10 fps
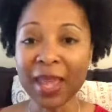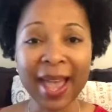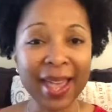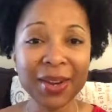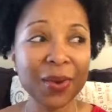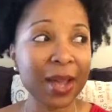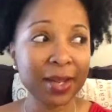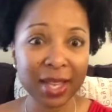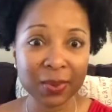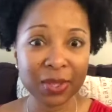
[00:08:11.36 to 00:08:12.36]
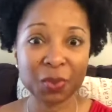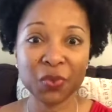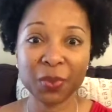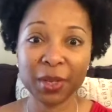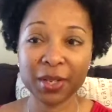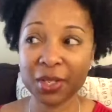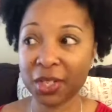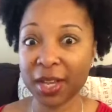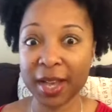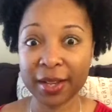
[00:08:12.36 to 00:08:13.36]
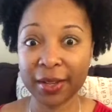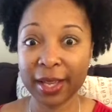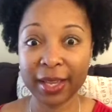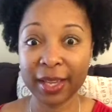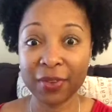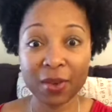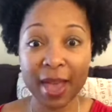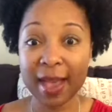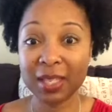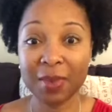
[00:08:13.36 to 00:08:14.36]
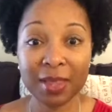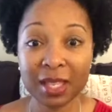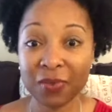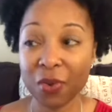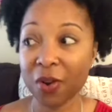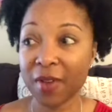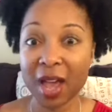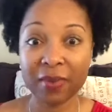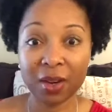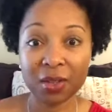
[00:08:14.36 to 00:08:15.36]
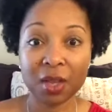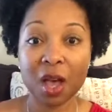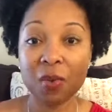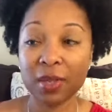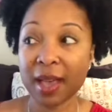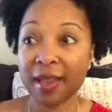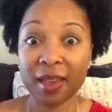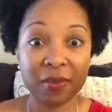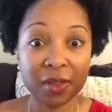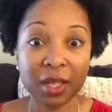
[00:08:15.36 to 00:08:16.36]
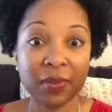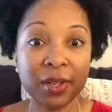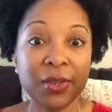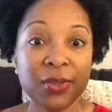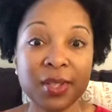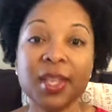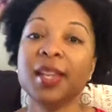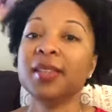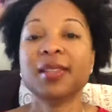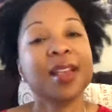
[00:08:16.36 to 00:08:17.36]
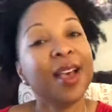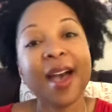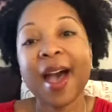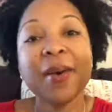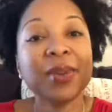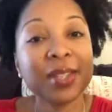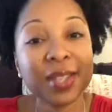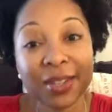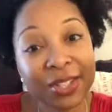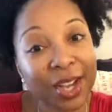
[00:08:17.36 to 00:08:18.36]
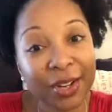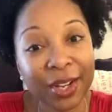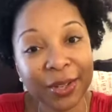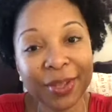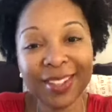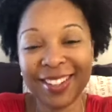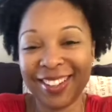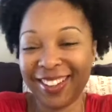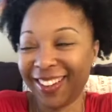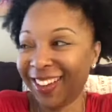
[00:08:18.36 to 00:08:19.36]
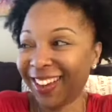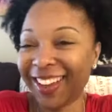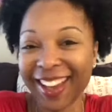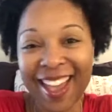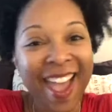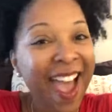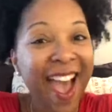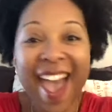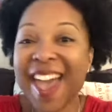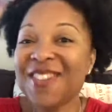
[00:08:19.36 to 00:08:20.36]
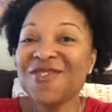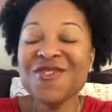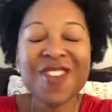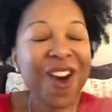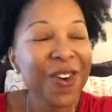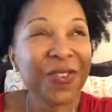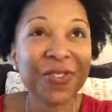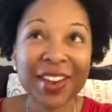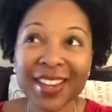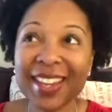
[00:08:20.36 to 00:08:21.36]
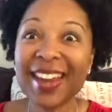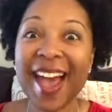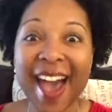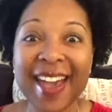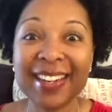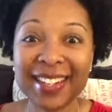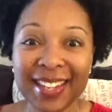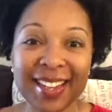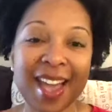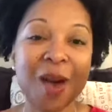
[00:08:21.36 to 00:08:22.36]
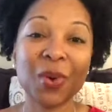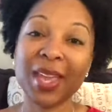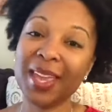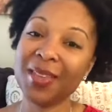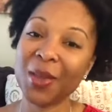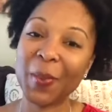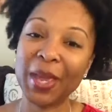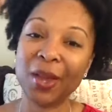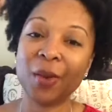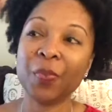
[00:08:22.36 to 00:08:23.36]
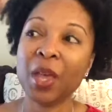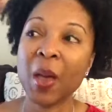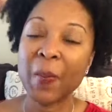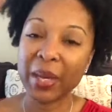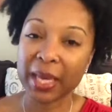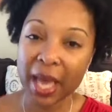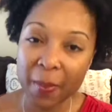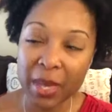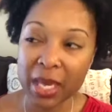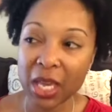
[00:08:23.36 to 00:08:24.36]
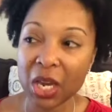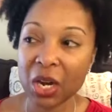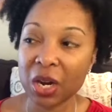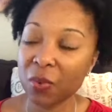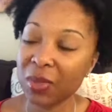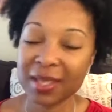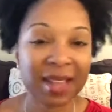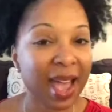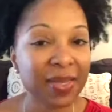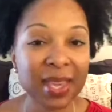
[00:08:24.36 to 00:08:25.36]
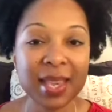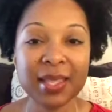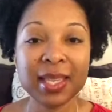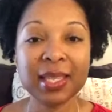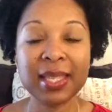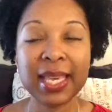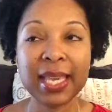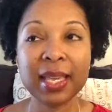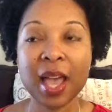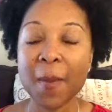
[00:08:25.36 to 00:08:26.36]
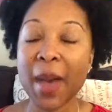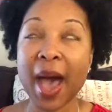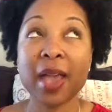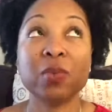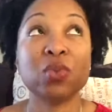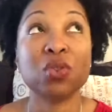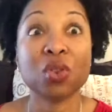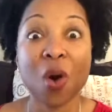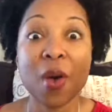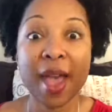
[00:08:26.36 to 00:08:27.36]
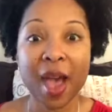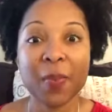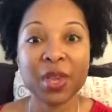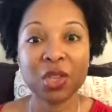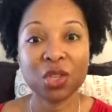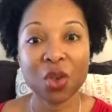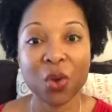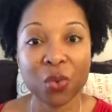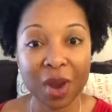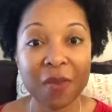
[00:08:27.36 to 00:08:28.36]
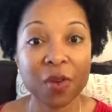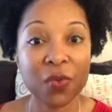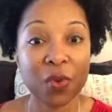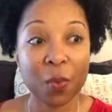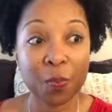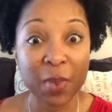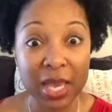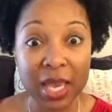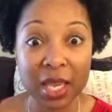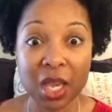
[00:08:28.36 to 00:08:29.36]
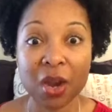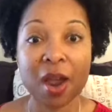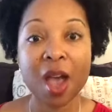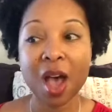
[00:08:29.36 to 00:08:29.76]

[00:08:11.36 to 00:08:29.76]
I had no idea I was supposed to move up here to Chicago. Like, if you asked me this 4 or 5 years ago, was I ever leaving Houston, Texas? I would have told y'all no. I had no freaking idea I would end up here. But coming here was not the easiest thing. I am so happy and so grateful for being here.